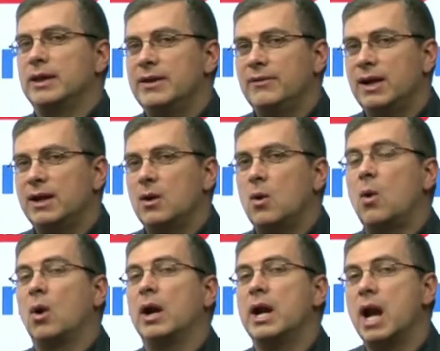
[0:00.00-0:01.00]
All
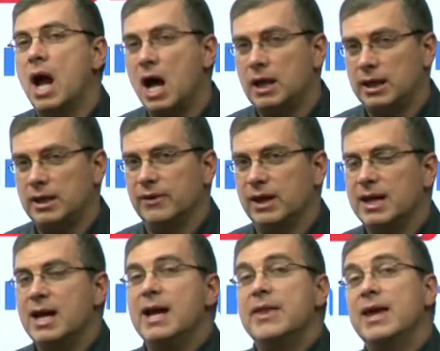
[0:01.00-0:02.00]
things are
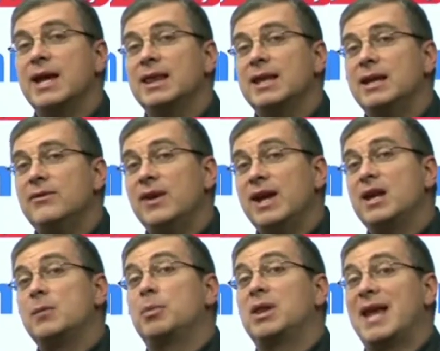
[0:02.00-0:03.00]
not
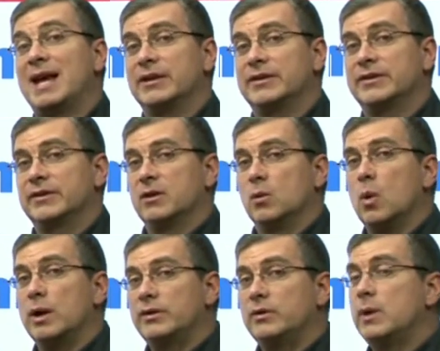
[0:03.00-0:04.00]
living. They live
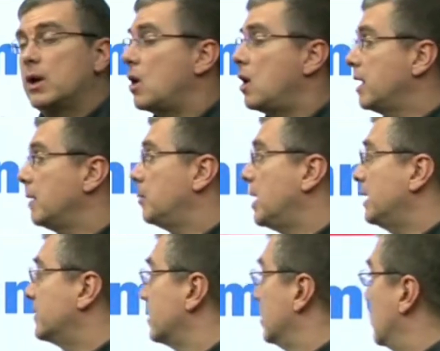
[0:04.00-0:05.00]
in the place.